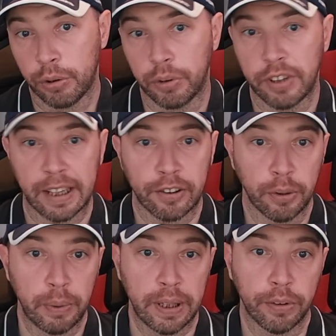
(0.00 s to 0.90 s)
To
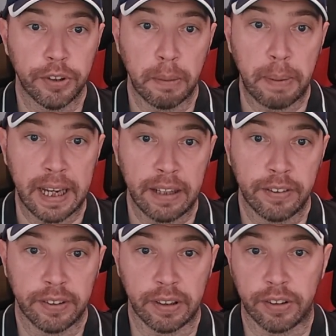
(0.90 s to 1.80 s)
attach the wheel to the
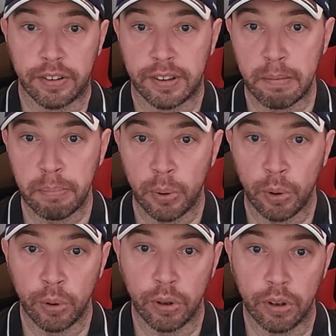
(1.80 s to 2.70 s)
base, it's a
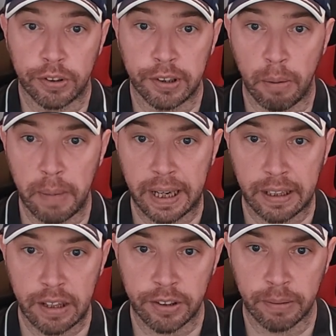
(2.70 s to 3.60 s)
simple slot
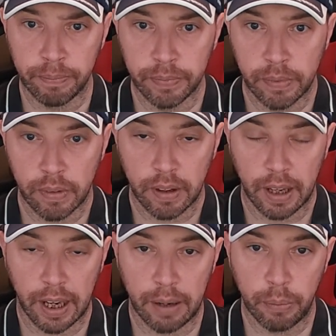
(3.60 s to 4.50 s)
mechanism,
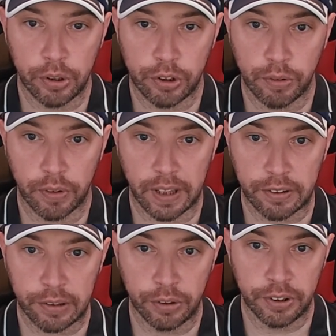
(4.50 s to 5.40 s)
and once you've got
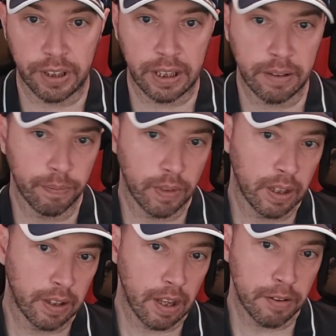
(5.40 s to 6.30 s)
that slotted in,
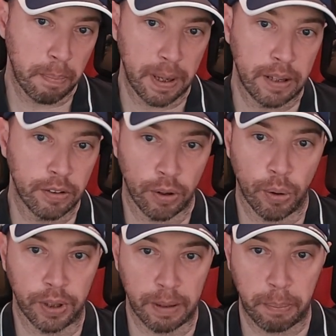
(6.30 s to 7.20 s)
there's a pin to
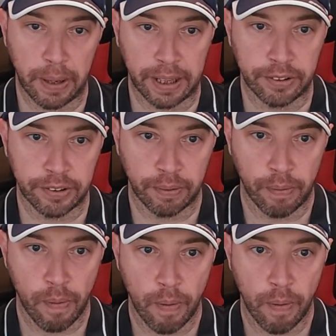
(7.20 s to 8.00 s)
hold it in place.